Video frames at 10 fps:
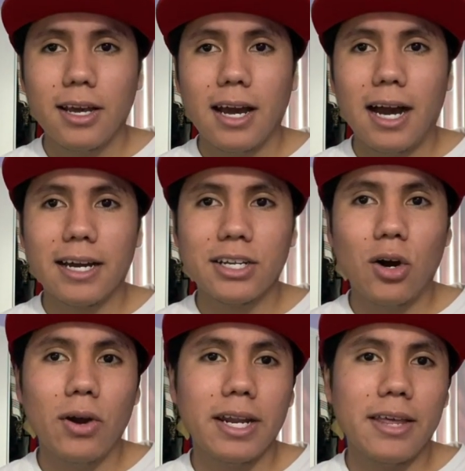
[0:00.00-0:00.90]
I'm going to go
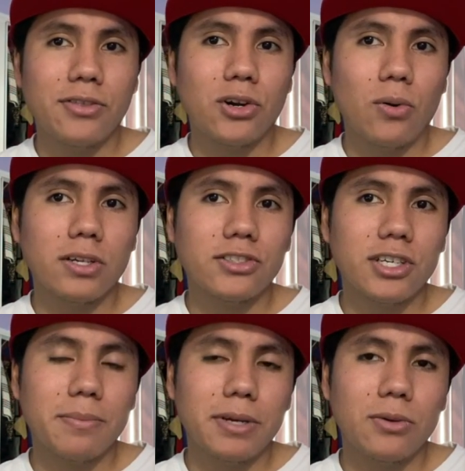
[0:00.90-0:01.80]
ahead and throw on
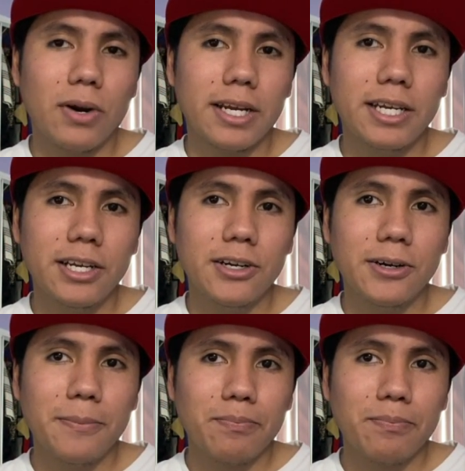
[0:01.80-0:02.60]
CMP right here,